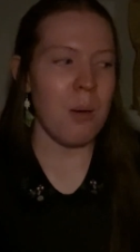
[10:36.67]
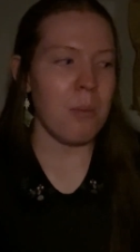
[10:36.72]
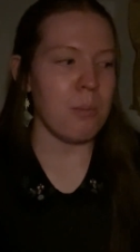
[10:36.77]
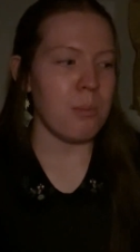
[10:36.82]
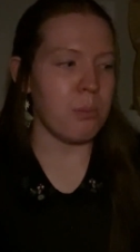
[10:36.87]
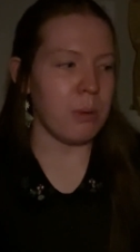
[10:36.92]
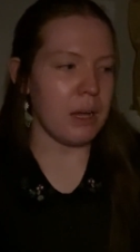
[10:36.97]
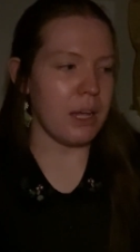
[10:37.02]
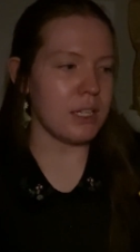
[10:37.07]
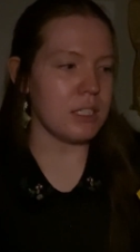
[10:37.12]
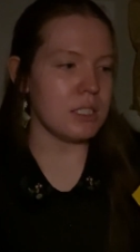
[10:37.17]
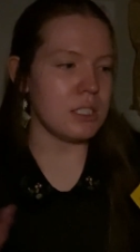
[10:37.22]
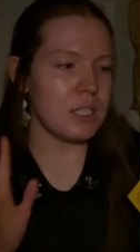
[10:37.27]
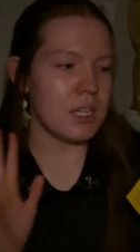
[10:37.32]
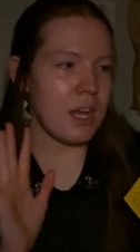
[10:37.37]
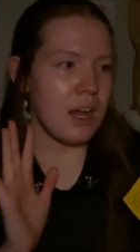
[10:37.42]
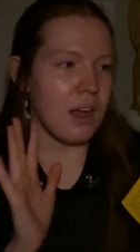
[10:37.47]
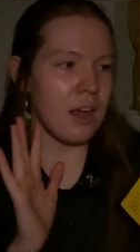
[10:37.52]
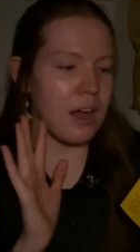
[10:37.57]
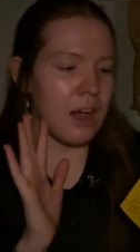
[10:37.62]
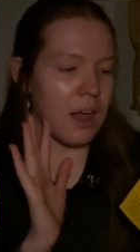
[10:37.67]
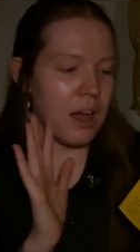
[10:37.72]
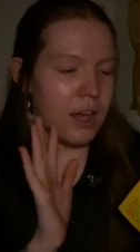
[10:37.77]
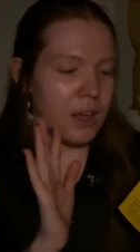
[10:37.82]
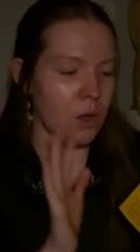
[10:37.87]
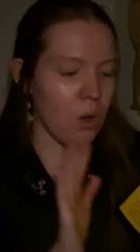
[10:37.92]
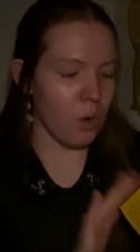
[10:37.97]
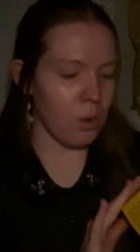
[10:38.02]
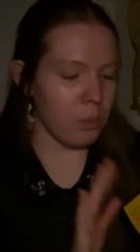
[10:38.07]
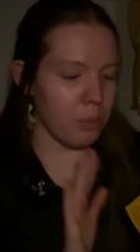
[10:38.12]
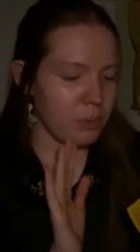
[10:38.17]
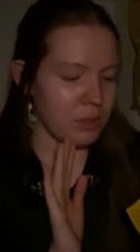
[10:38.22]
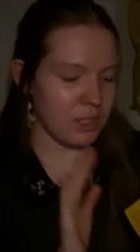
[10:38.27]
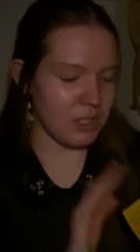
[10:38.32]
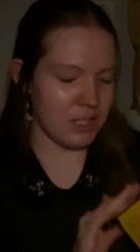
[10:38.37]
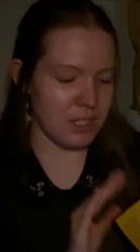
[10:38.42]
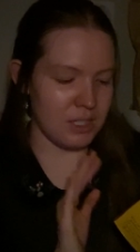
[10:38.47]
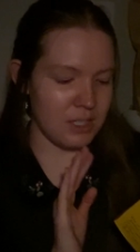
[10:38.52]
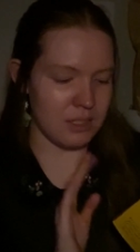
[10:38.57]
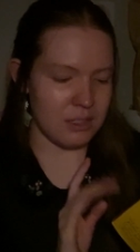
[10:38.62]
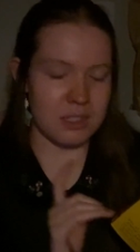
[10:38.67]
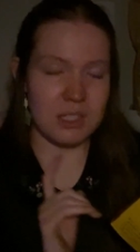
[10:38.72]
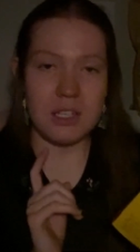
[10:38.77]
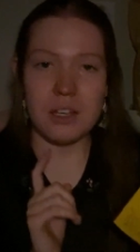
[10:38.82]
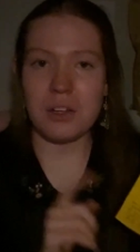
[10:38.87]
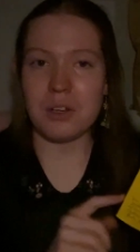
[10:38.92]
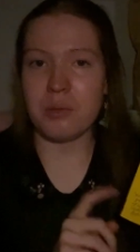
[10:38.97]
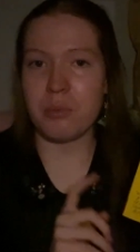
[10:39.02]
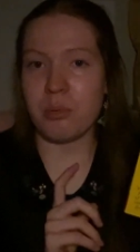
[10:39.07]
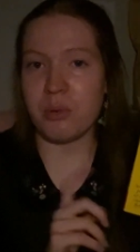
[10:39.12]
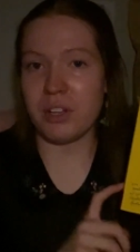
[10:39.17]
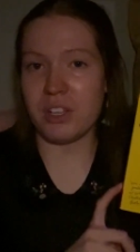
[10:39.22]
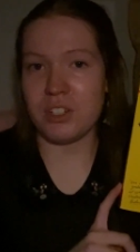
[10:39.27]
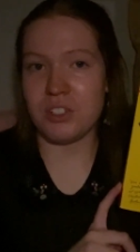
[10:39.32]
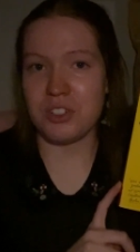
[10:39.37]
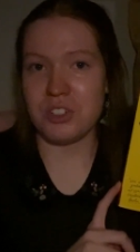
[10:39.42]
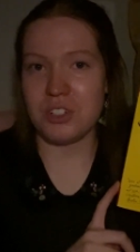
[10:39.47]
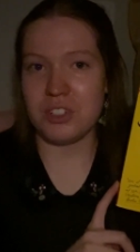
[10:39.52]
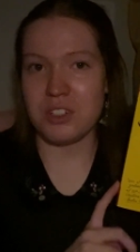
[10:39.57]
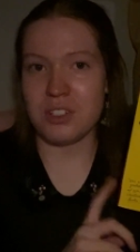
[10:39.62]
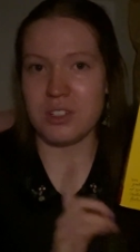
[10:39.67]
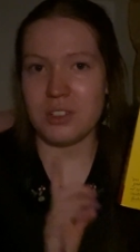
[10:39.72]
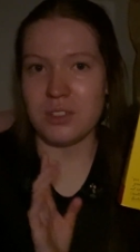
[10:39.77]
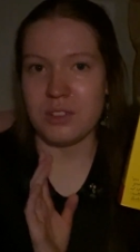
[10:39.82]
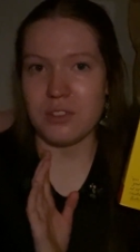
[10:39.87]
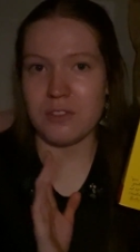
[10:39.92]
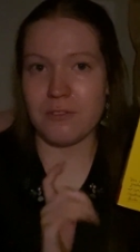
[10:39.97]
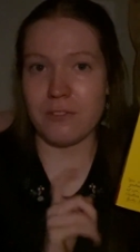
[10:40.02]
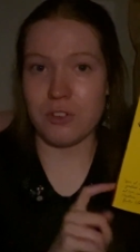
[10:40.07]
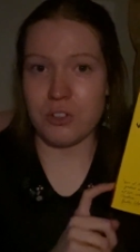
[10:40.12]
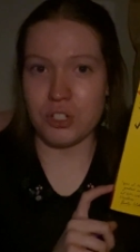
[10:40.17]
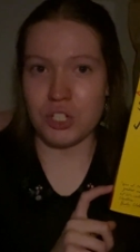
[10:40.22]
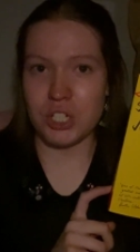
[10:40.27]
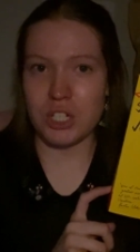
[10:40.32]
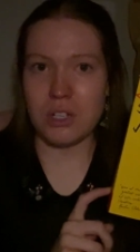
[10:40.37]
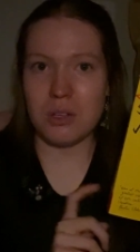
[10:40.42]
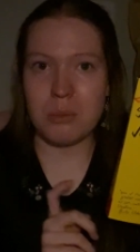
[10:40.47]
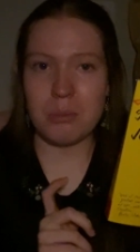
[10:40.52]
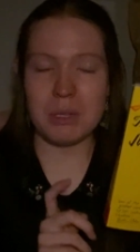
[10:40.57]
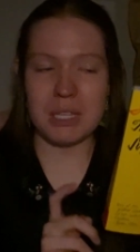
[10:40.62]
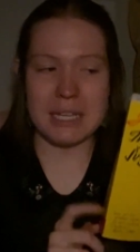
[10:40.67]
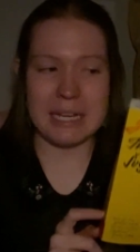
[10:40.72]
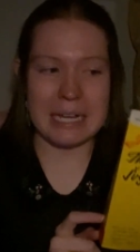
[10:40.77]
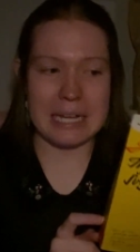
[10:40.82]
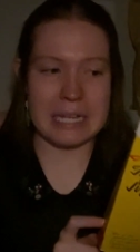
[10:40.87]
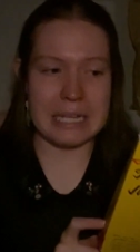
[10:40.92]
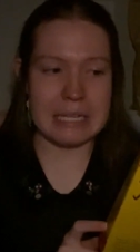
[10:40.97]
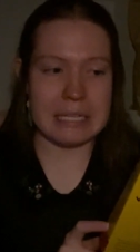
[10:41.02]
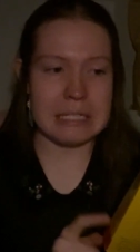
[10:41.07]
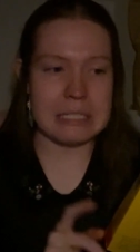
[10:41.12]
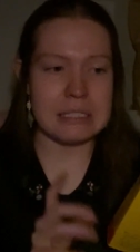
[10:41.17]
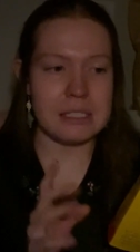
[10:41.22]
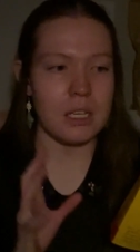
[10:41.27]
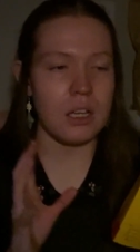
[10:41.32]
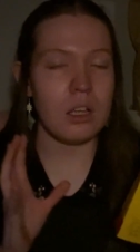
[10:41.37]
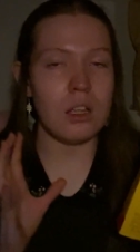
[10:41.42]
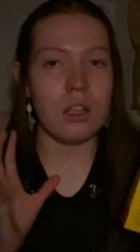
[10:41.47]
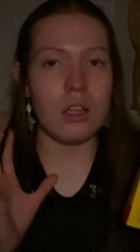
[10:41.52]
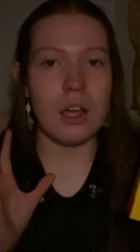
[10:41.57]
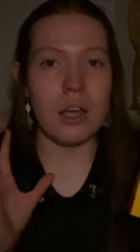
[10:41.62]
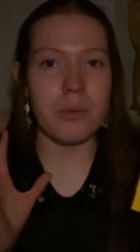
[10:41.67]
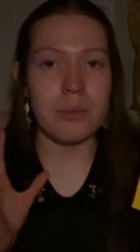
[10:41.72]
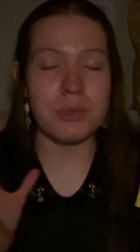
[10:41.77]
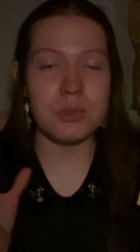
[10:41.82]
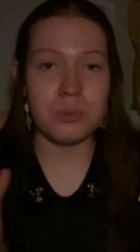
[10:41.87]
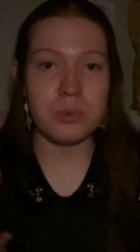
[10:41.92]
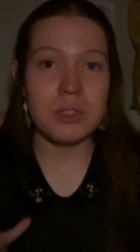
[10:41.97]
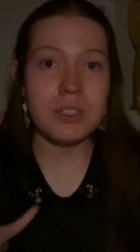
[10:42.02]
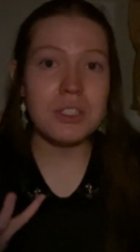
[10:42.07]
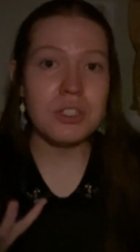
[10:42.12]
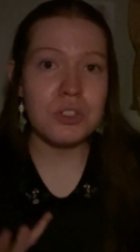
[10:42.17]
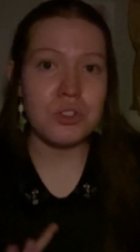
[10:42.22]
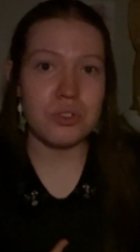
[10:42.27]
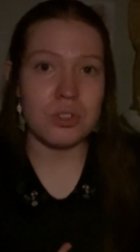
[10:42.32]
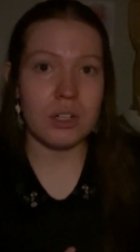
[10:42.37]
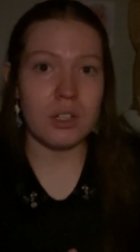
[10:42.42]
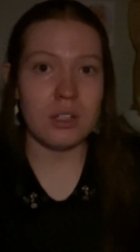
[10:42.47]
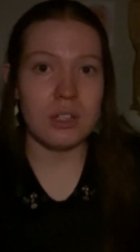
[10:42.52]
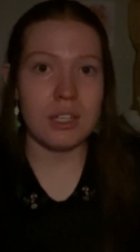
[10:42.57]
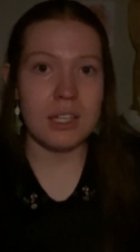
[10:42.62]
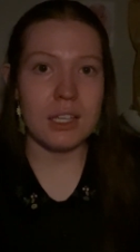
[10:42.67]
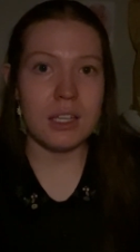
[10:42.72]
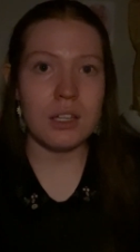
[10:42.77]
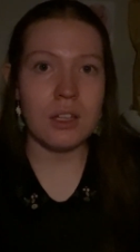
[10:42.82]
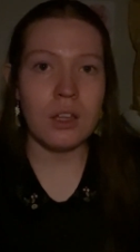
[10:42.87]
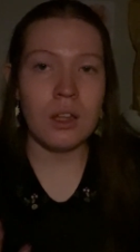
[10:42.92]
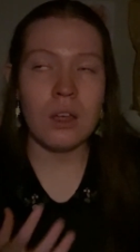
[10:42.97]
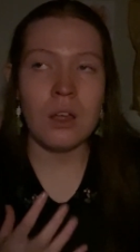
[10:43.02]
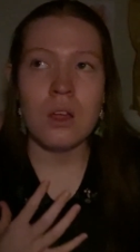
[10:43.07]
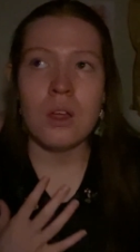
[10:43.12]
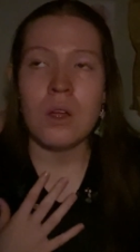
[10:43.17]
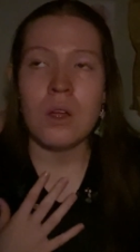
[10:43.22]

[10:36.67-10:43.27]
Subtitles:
But I hope that this is the unabridged version, because I was really struggling